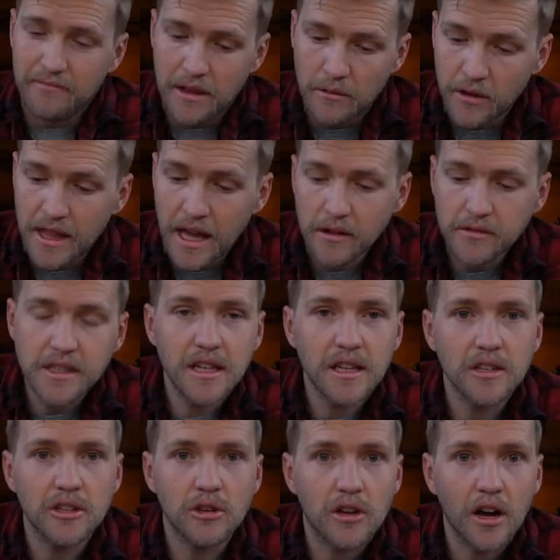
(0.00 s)
Without it,
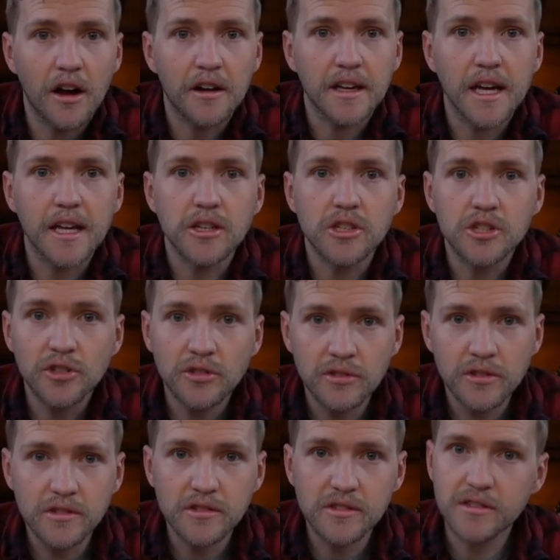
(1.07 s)
you can't get
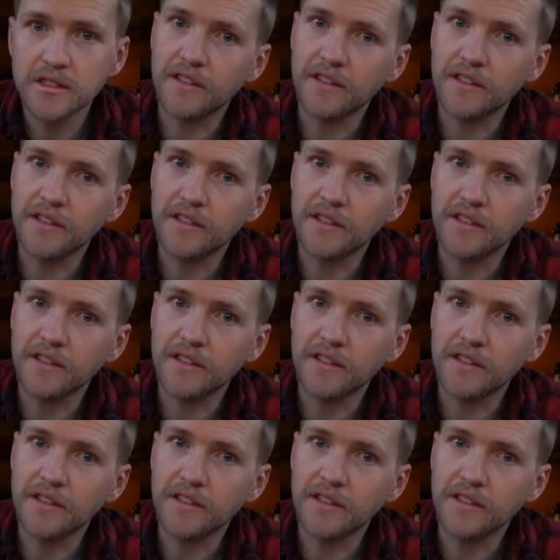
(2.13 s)
insurance.